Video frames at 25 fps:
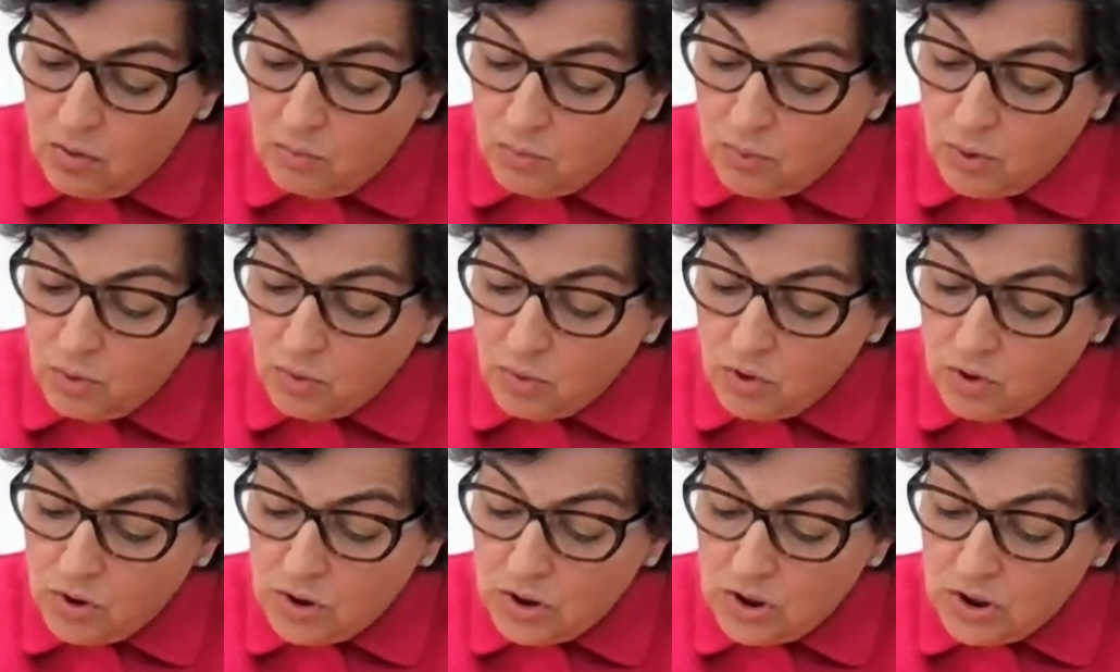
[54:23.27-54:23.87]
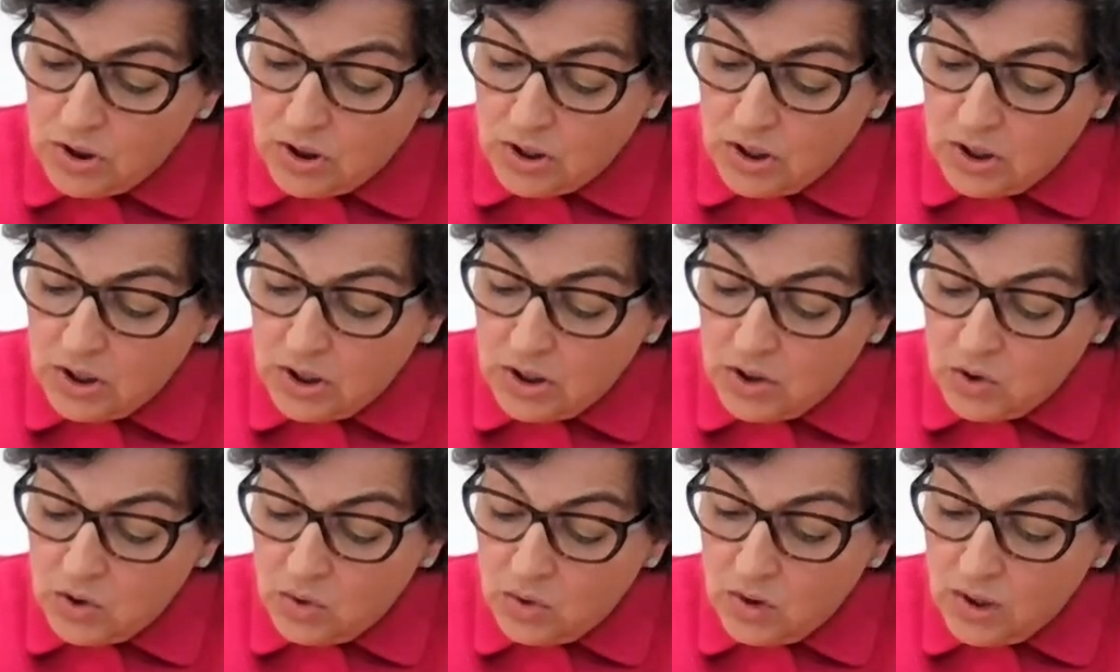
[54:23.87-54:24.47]
process
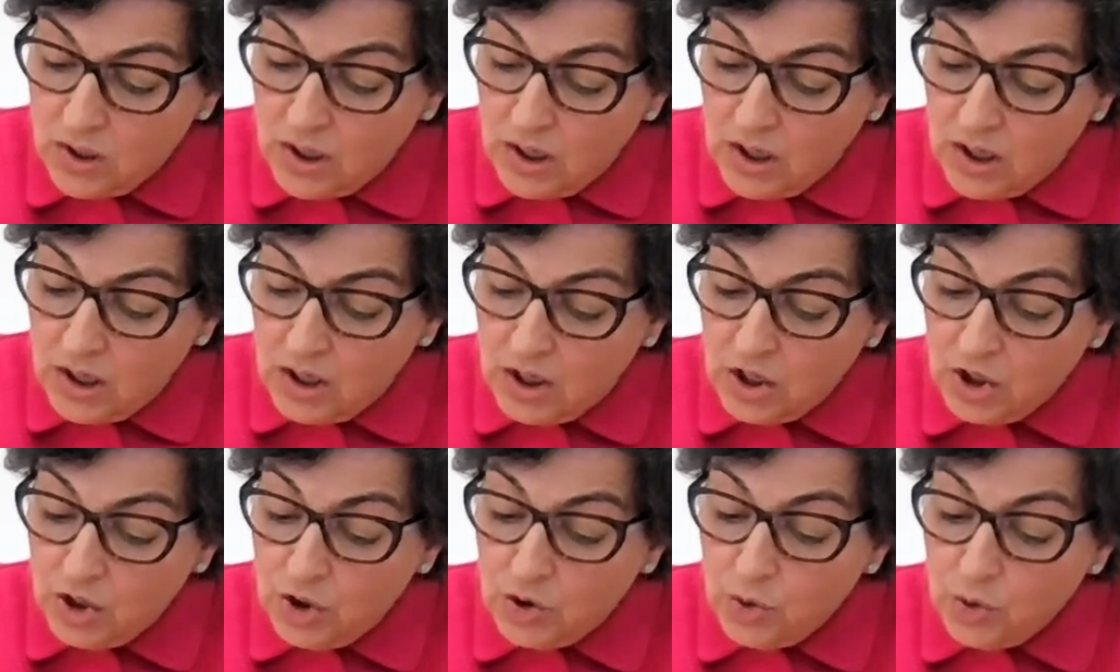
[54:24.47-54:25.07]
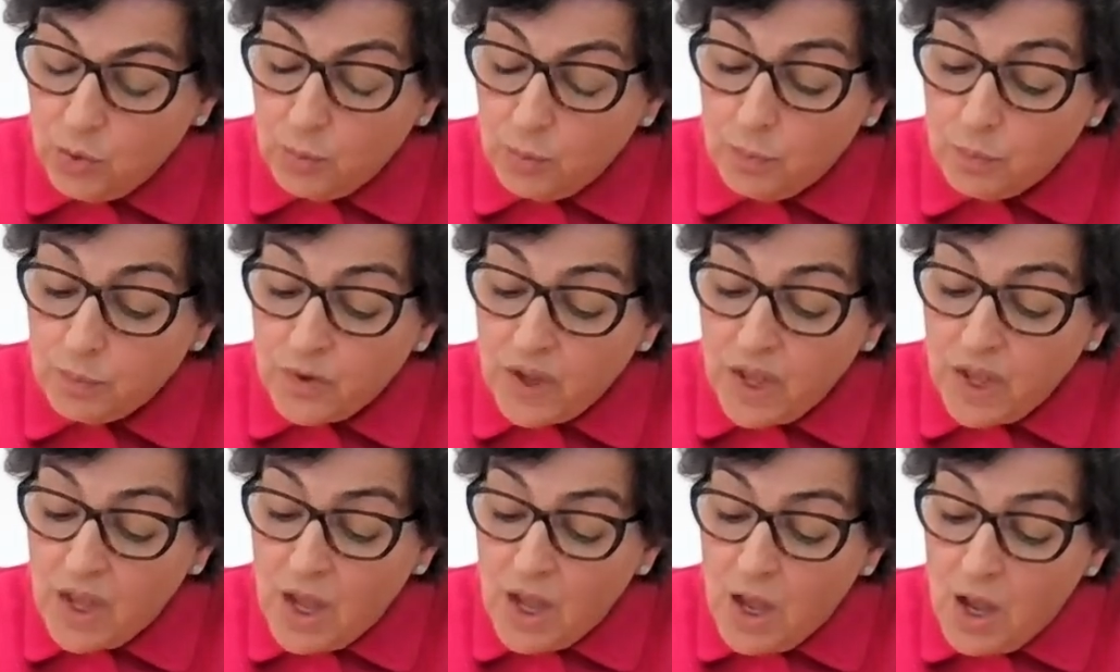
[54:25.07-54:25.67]
to the EU.
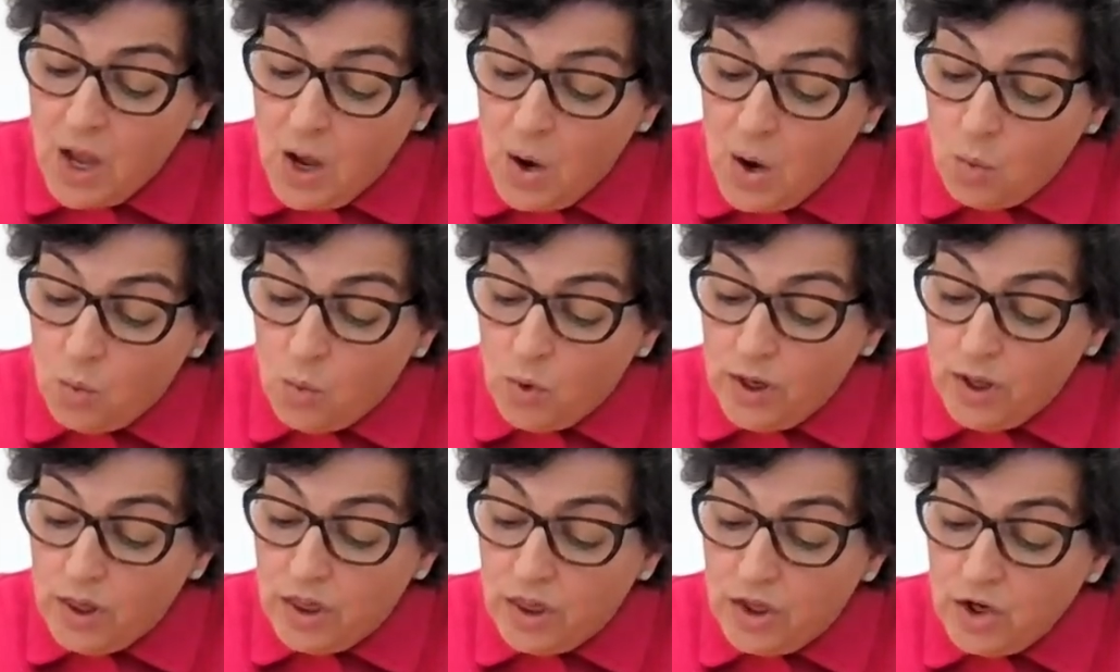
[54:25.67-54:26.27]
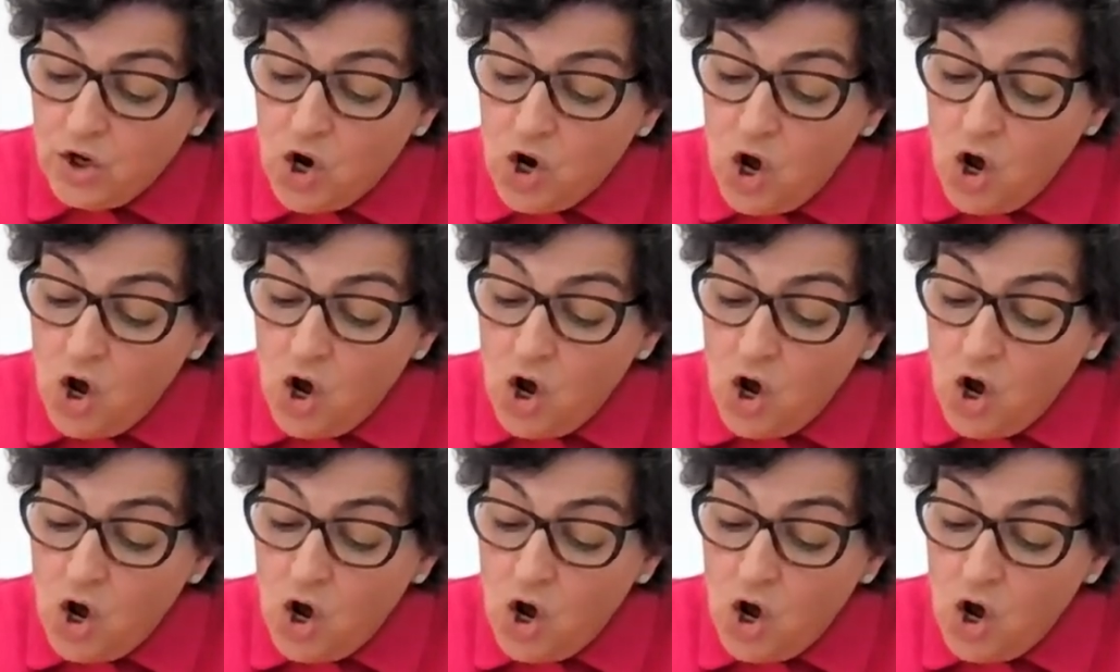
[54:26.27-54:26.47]
With